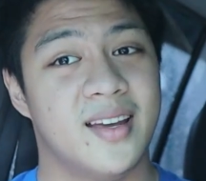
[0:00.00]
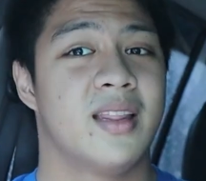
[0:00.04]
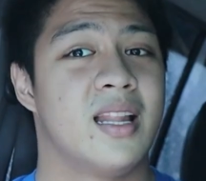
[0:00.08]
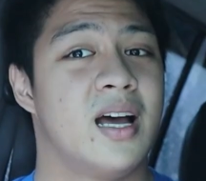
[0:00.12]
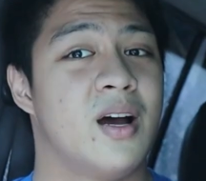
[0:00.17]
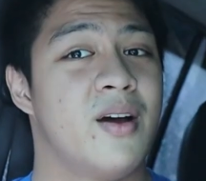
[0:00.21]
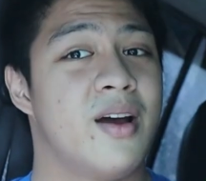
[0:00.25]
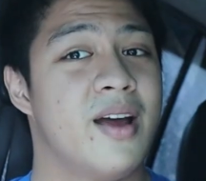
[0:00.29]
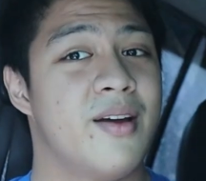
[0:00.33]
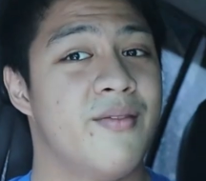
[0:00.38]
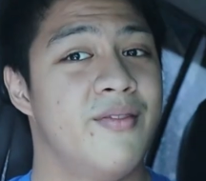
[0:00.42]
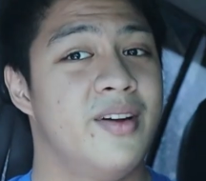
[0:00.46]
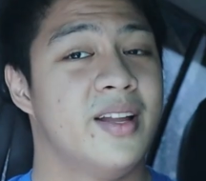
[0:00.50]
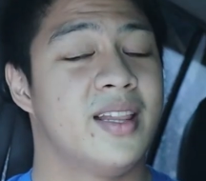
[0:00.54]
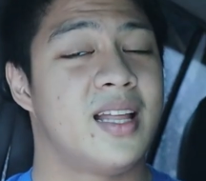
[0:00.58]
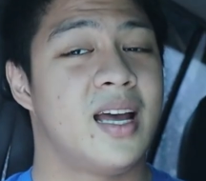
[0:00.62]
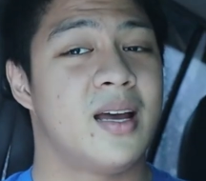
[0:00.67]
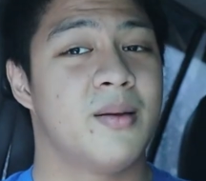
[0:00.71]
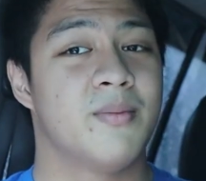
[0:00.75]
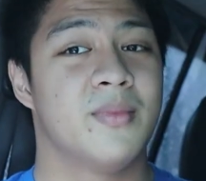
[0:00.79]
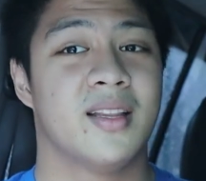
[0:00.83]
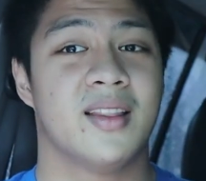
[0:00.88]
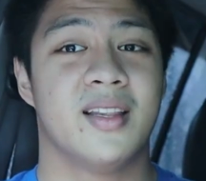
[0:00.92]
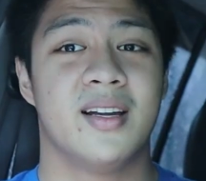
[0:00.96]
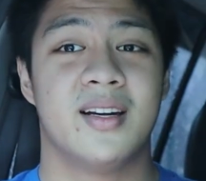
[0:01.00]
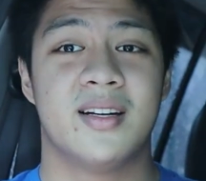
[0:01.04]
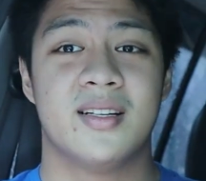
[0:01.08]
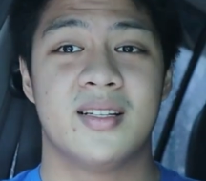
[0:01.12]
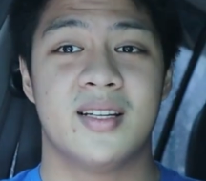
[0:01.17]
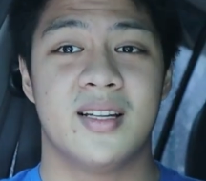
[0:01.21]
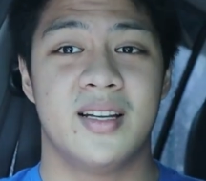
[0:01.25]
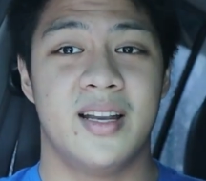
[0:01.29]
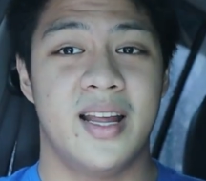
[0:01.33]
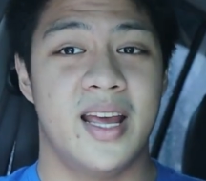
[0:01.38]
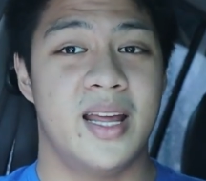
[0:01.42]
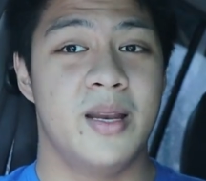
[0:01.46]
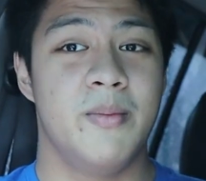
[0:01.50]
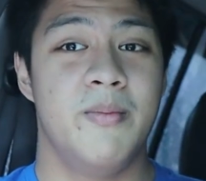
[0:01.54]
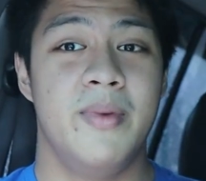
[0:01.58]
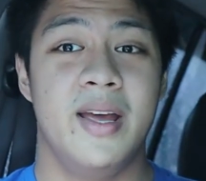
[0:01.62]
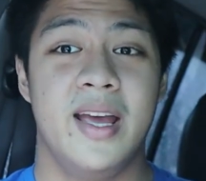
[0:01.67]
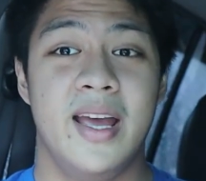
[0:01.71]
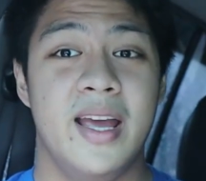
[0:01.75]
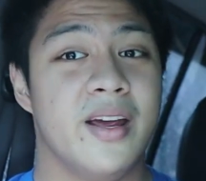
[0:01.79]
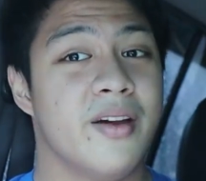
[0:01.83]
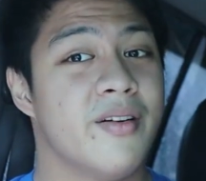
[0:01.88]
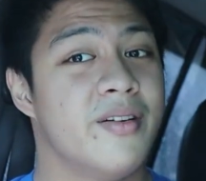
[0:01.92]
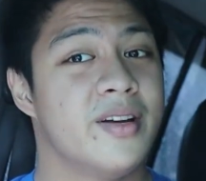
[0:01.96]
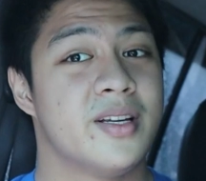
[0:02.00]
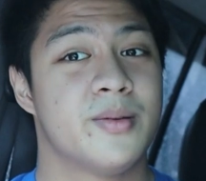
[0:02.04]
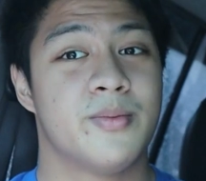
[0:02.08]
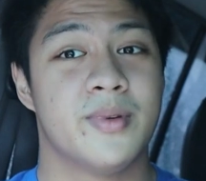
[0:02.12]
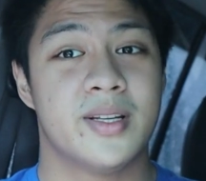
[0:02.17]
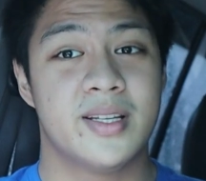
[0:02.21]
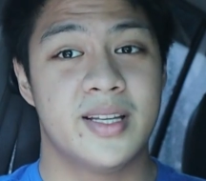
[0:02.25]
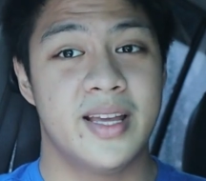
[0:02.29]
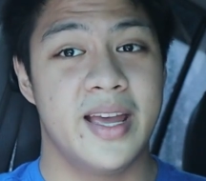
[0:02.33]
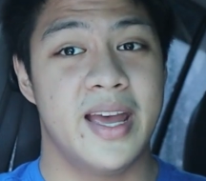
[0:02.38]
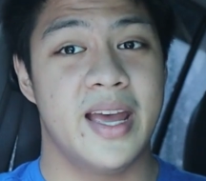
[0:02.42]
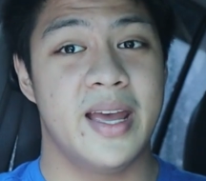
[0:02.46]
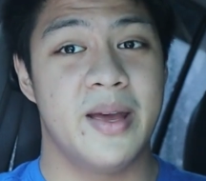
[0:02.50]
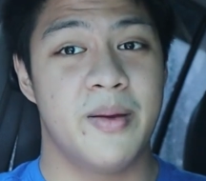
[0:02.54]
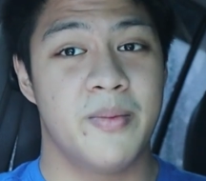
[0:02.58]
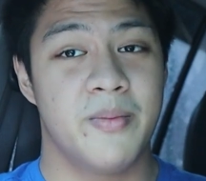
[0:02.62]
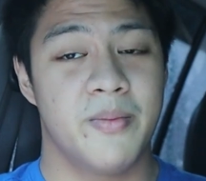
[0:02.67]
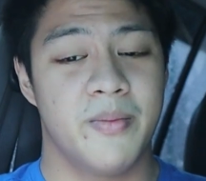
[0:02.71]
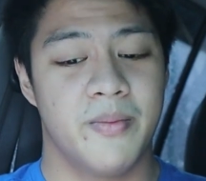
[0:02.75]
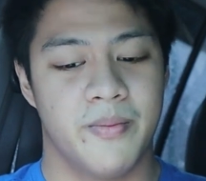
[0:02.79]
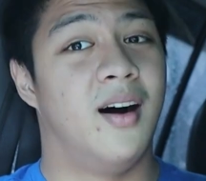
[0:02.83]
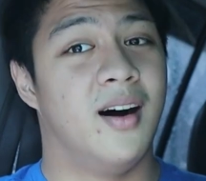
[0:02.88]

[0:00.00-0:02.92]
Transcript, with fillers: Now every time that there's an NBA Christmas game,